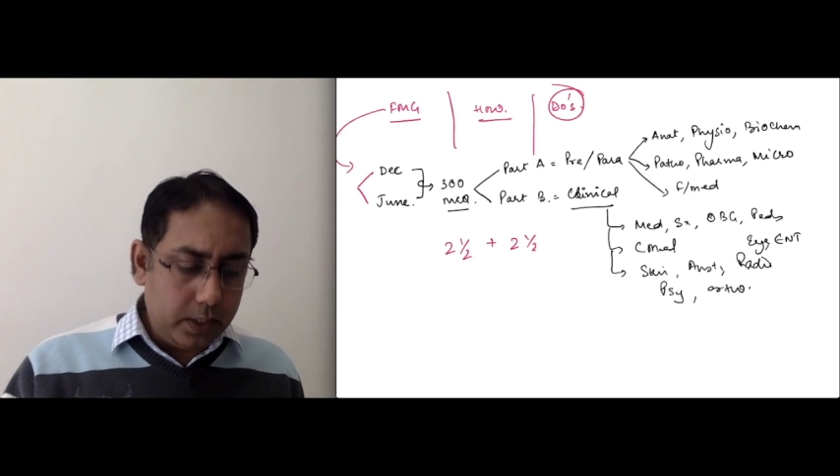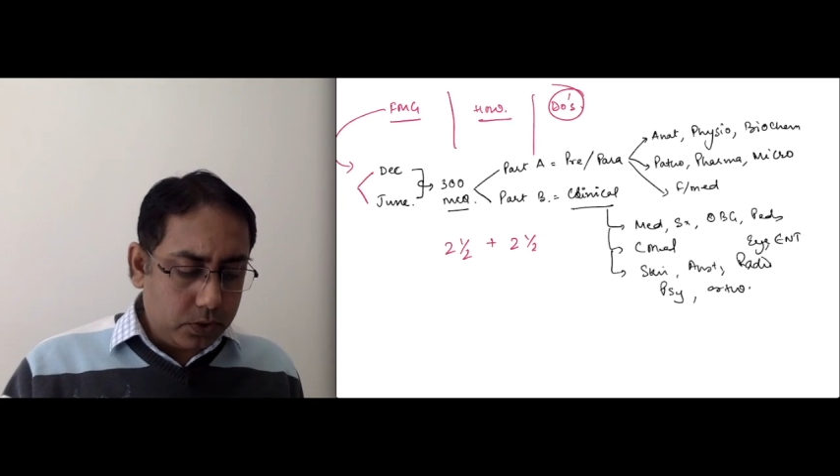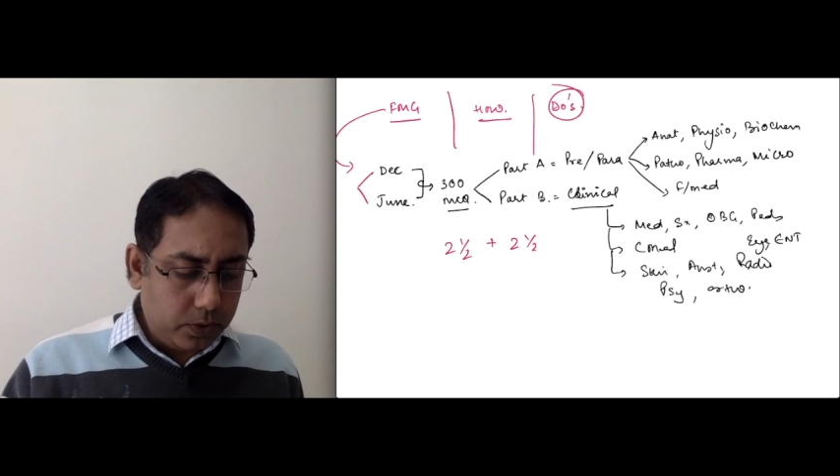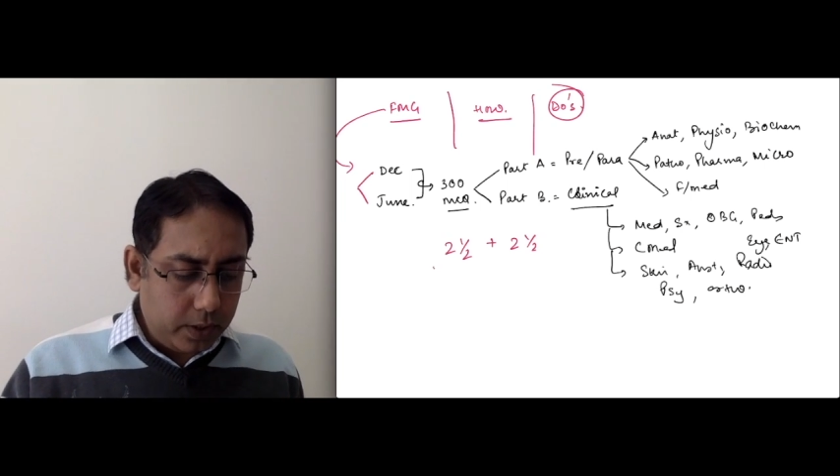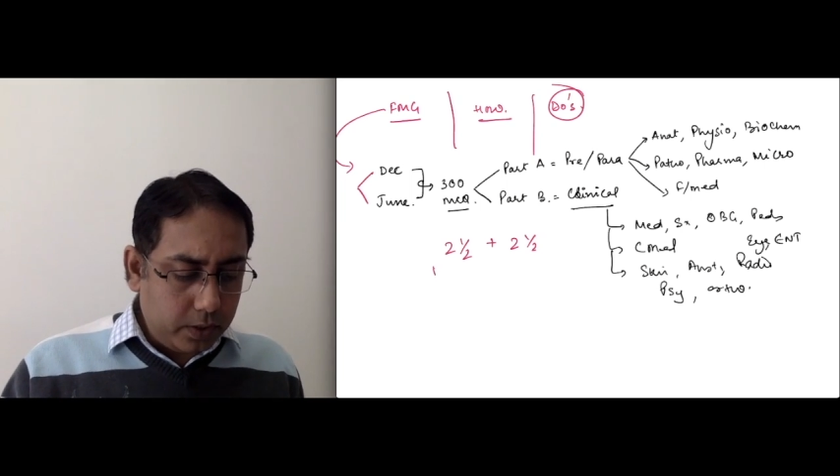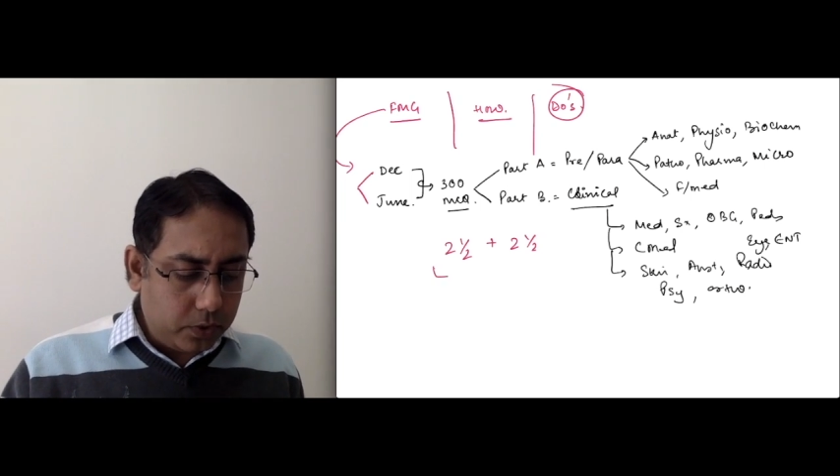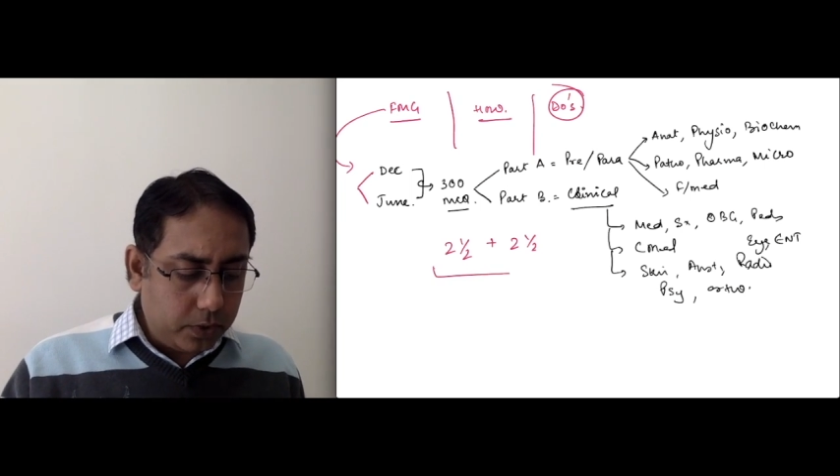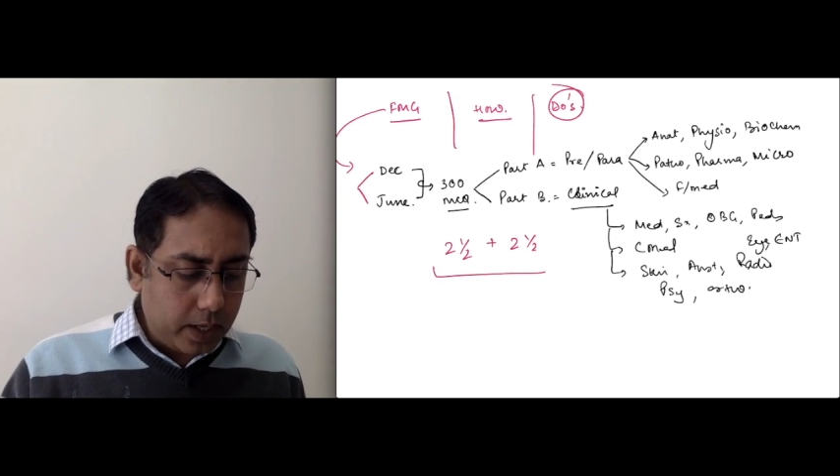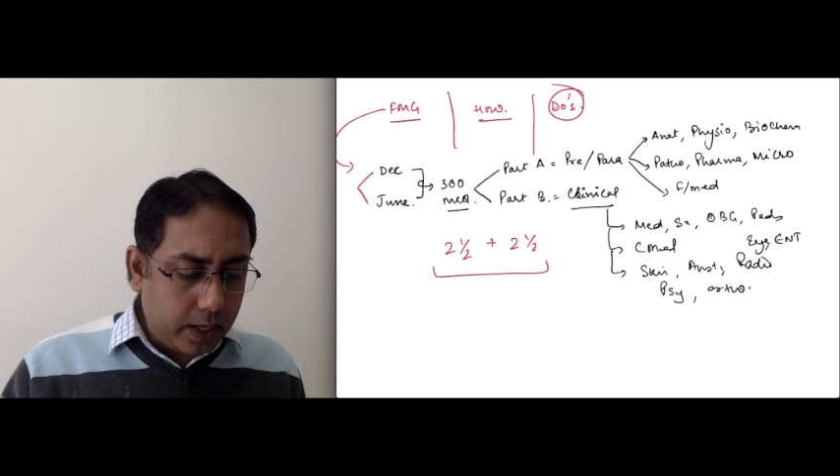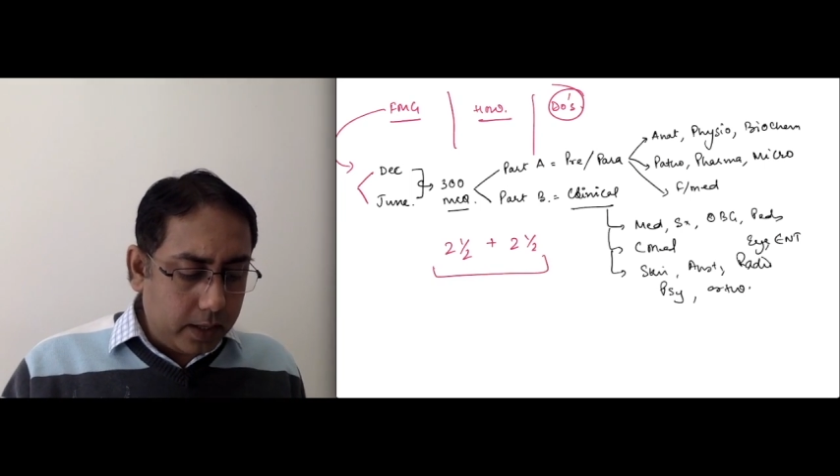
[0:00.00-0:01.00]
So in
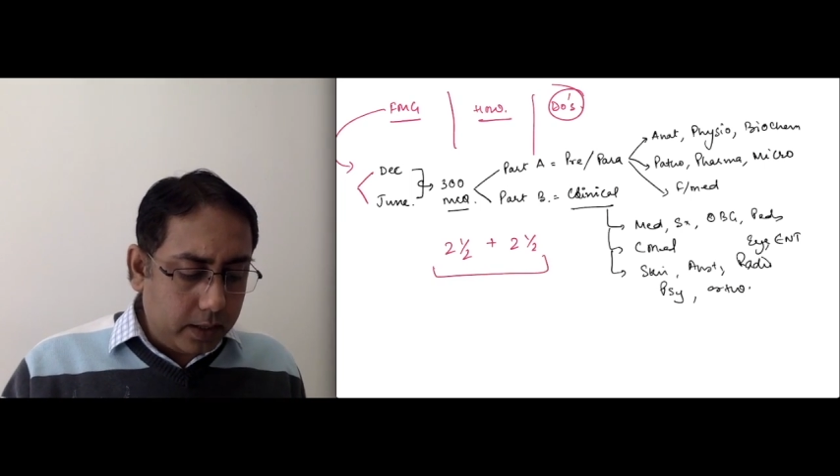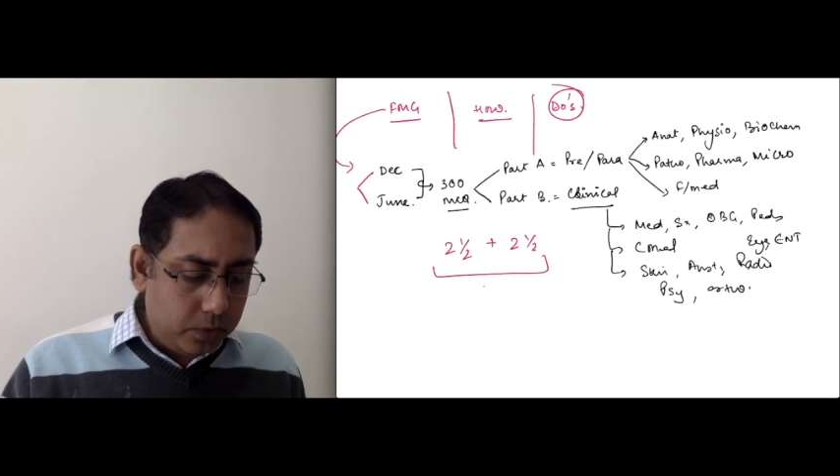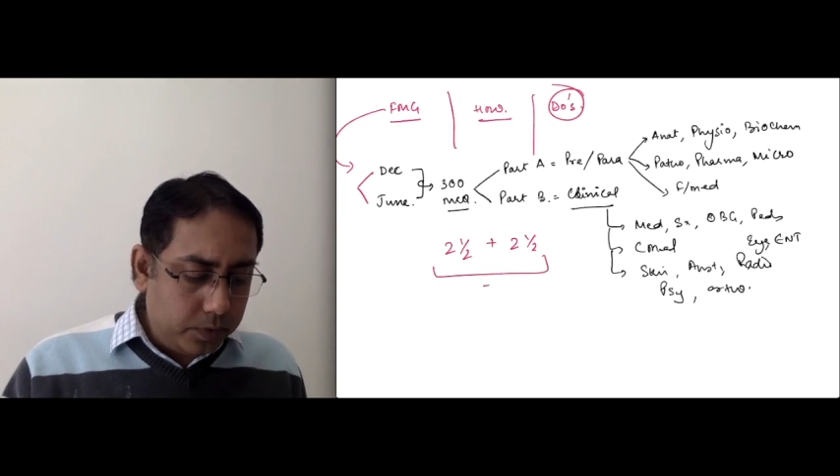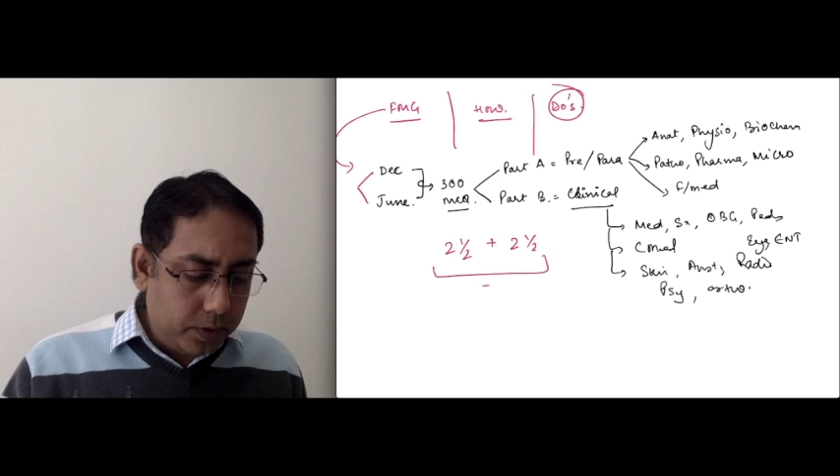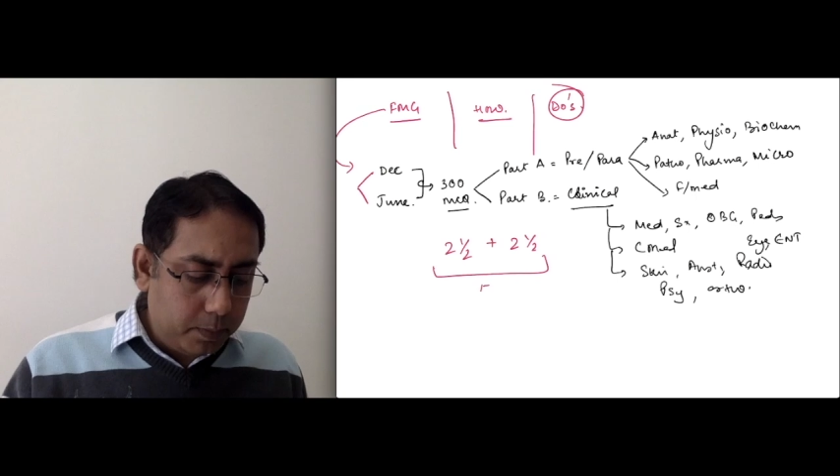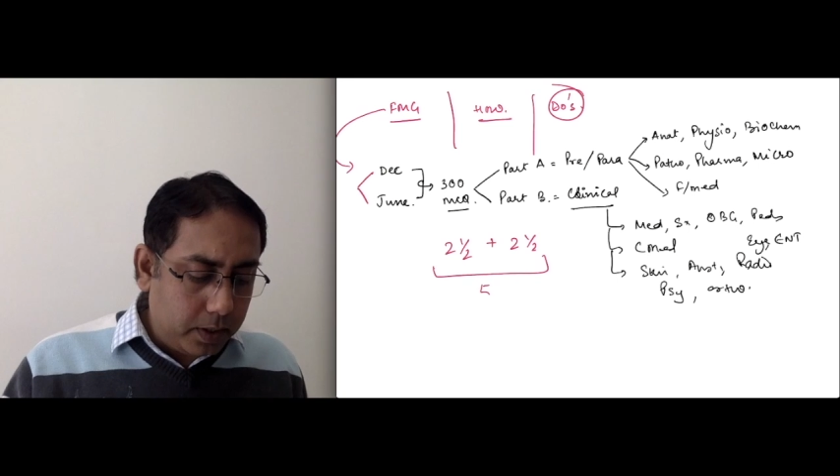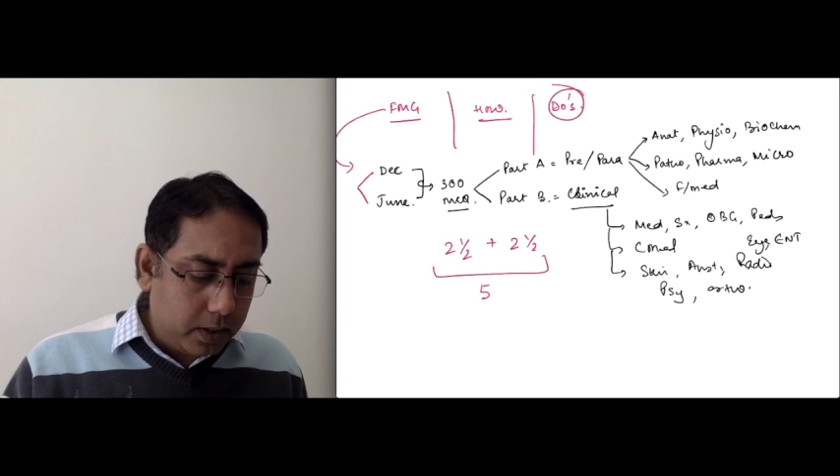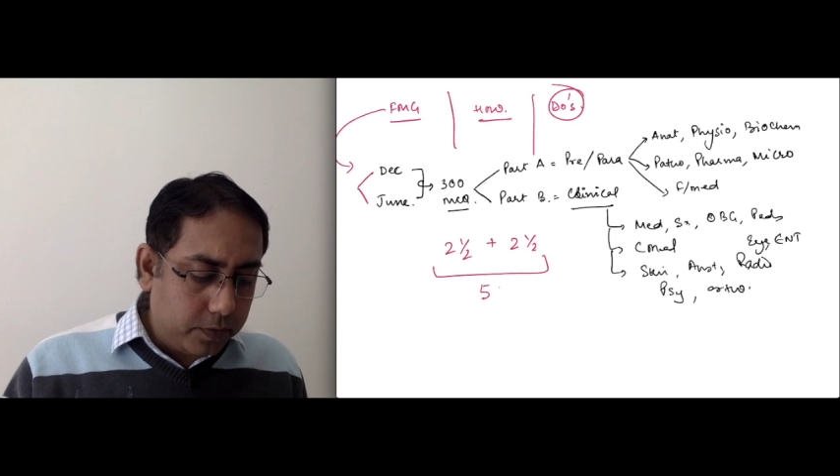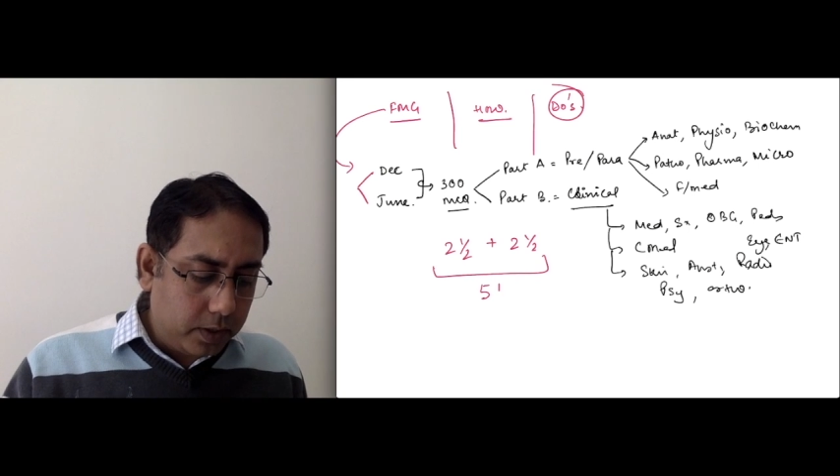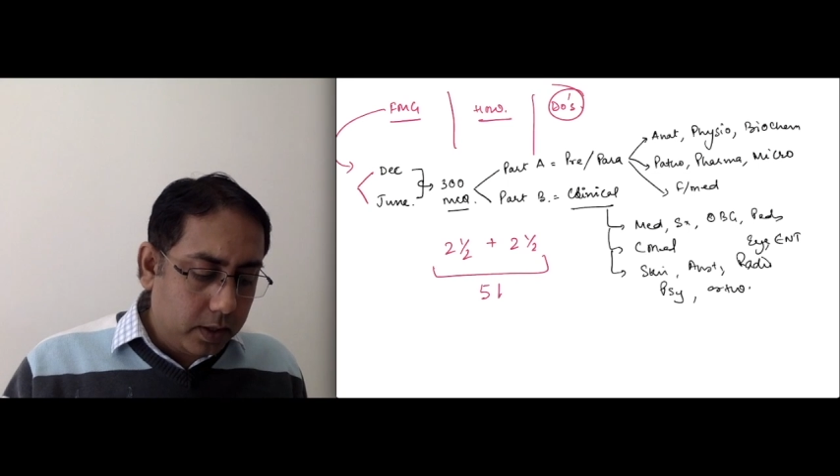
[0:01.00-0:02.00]
totality, you will be
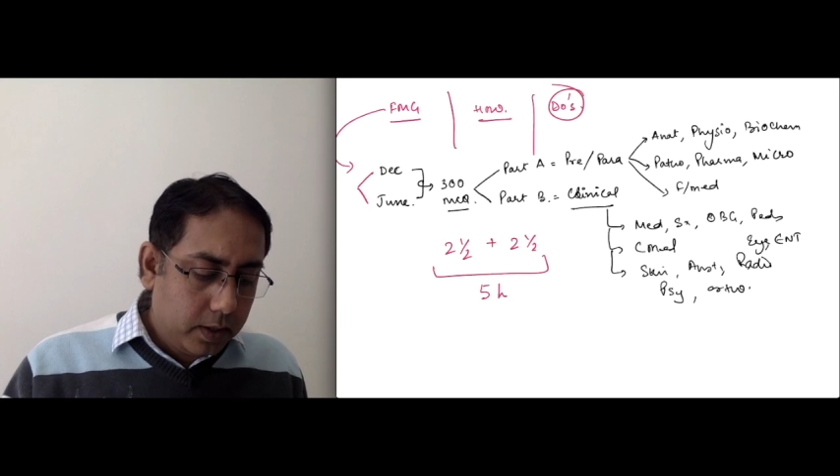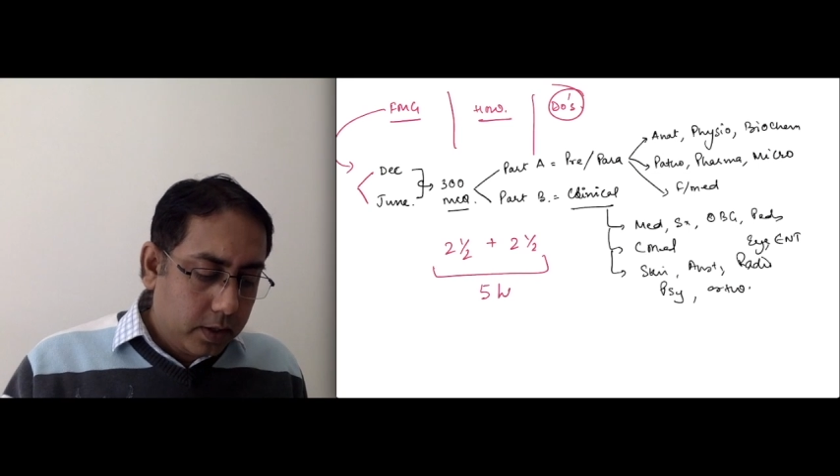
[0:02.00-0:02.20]
given